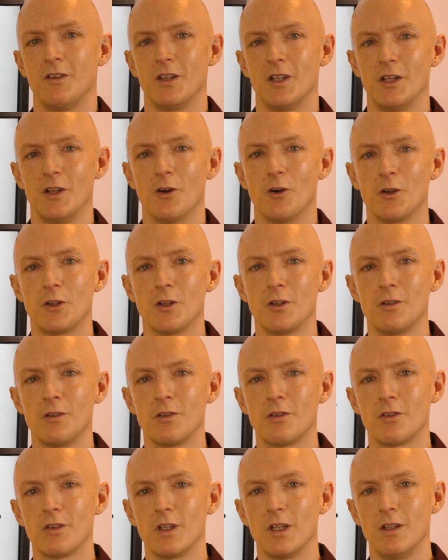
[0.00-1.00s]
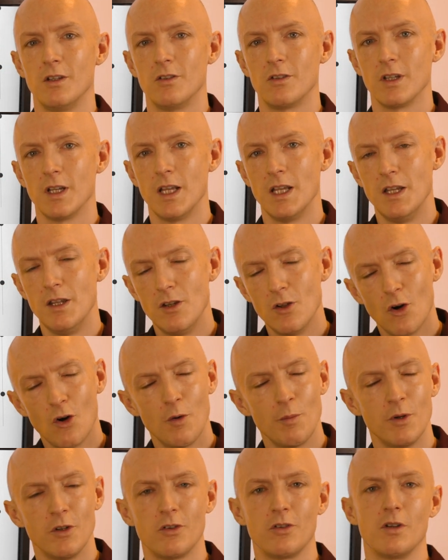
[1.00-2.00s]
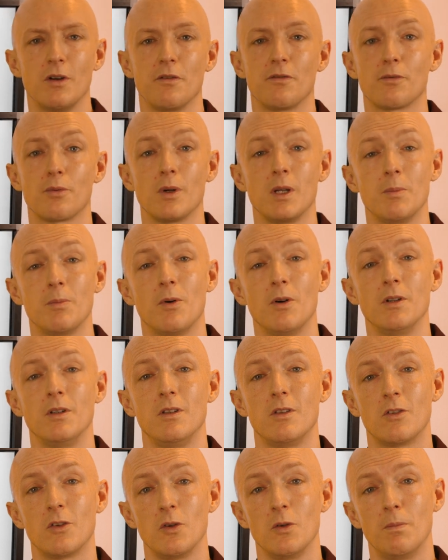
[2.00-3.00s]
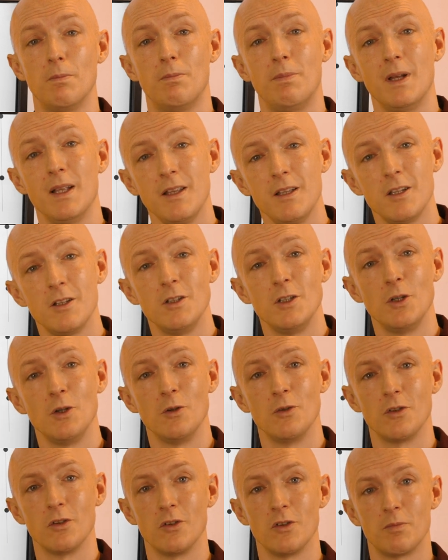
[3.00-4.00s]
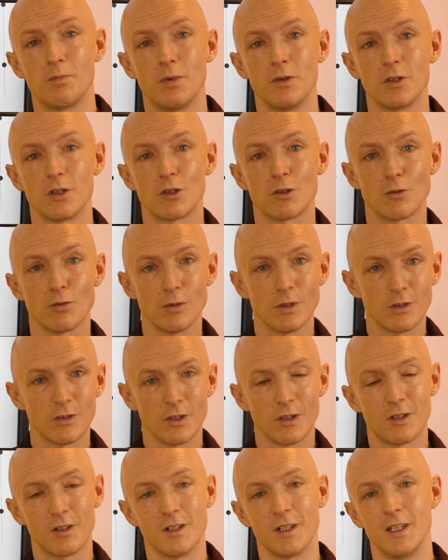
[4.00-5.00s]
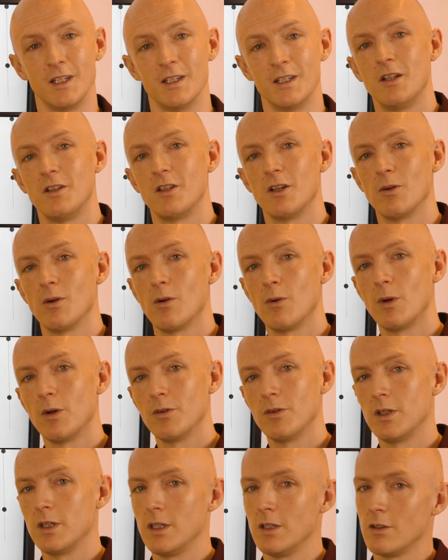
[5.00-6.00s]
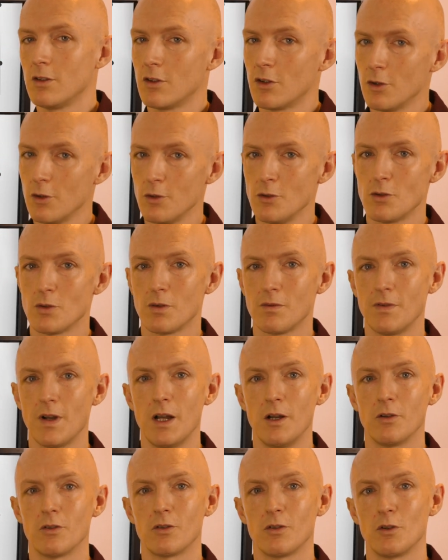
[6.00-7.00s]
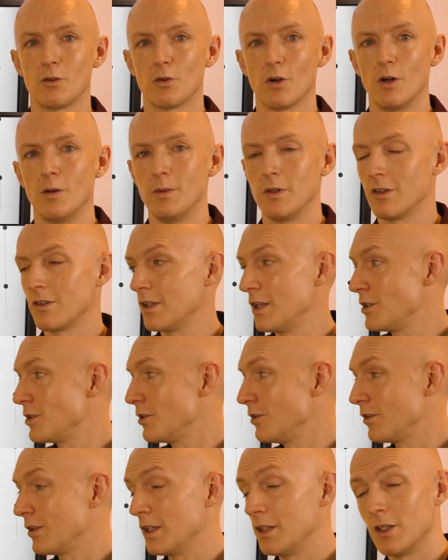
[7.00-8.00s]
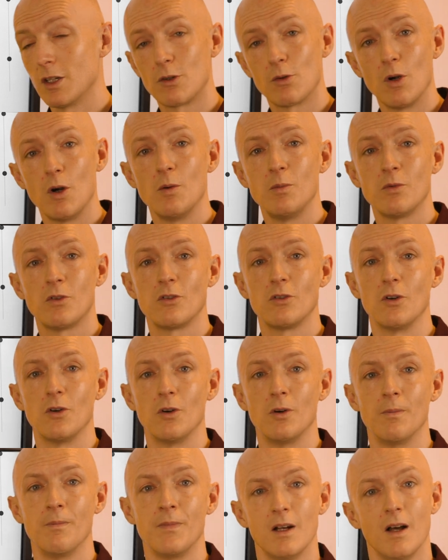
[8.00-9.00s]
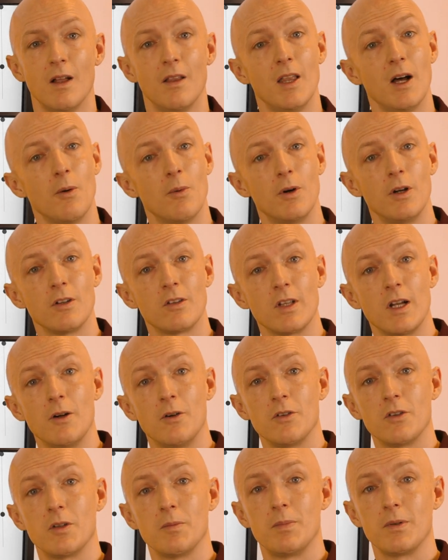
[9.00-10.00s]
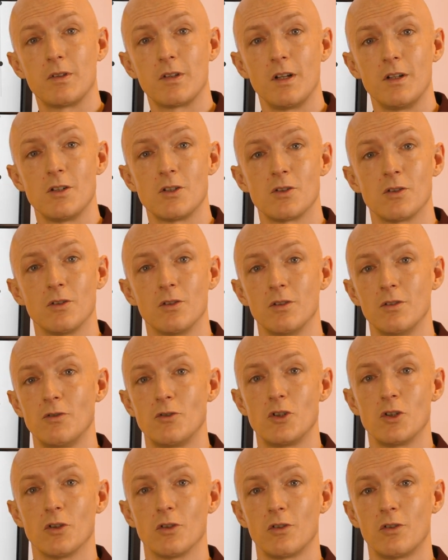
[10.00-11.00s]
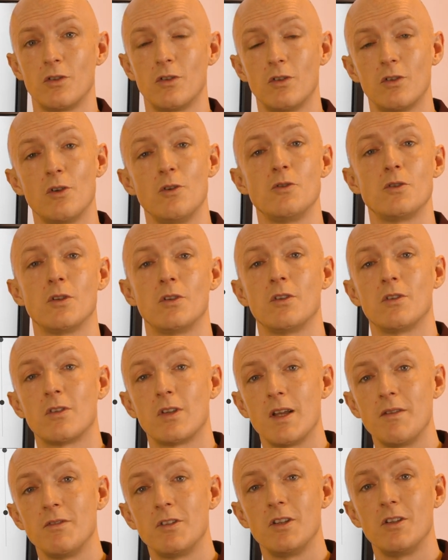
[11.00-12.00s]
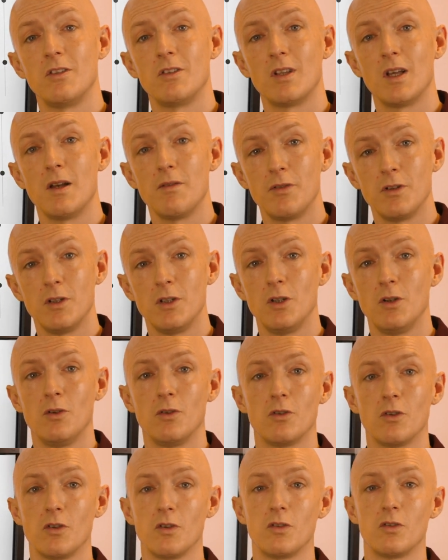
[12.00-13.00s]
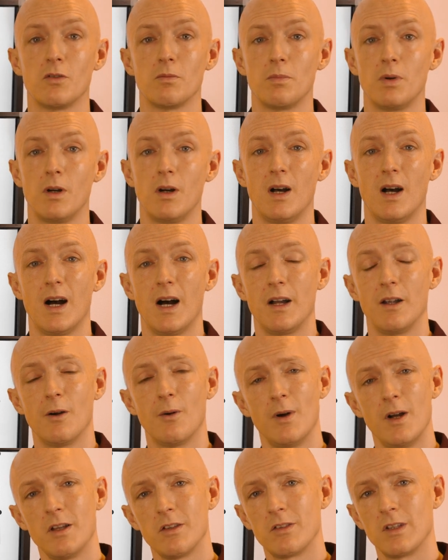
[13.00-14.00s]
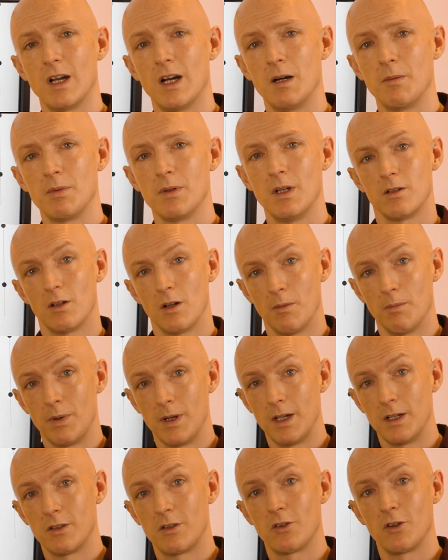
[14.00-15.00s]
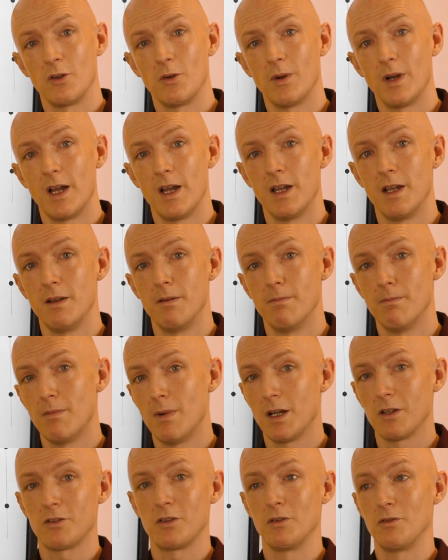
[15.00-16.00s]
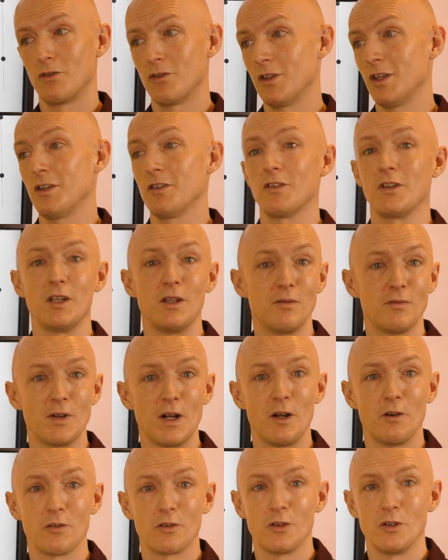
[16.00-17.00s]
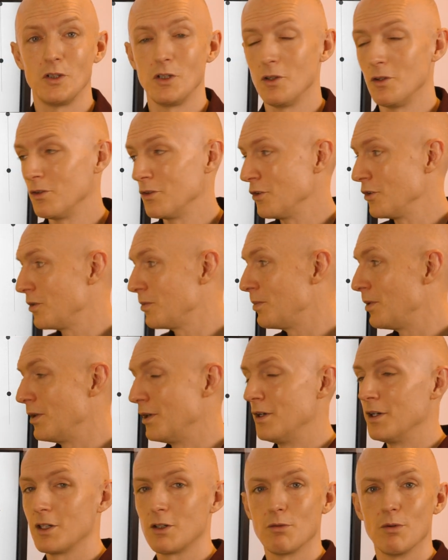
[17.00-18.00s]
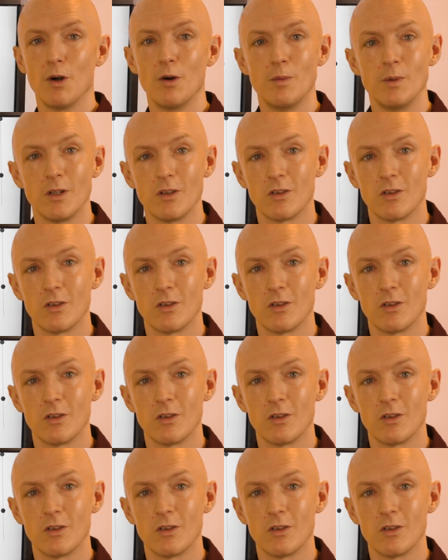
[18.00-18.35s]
The audience is enormous at 3.2 billion users, but critically, there are only 200,000 Chrome extensions in the Chrome store. And that works out as a potential of just just 277 users per iOS app compared to a massive 16,000 users per Chrome